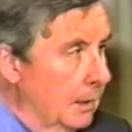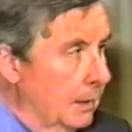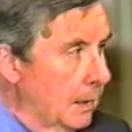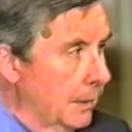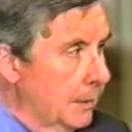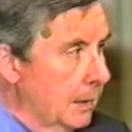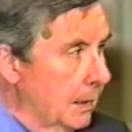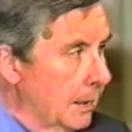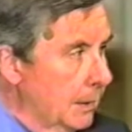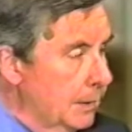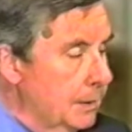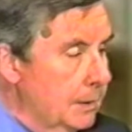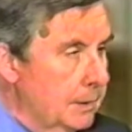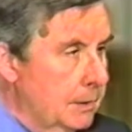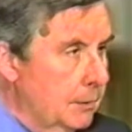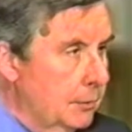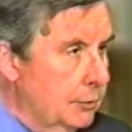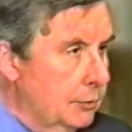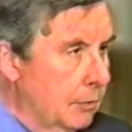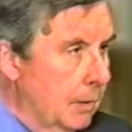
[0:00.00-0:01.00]

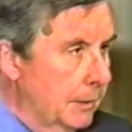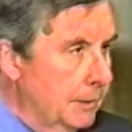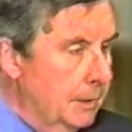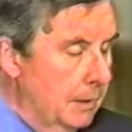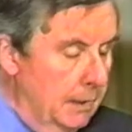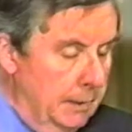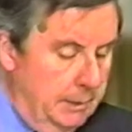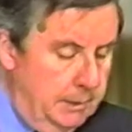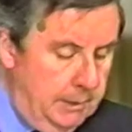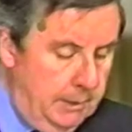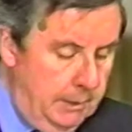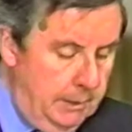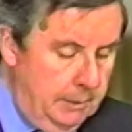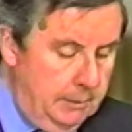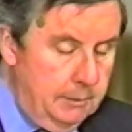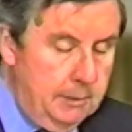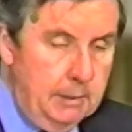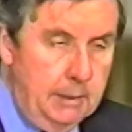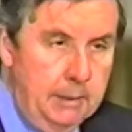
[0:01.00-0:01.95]
Nonetheless, throughout the, nineteen,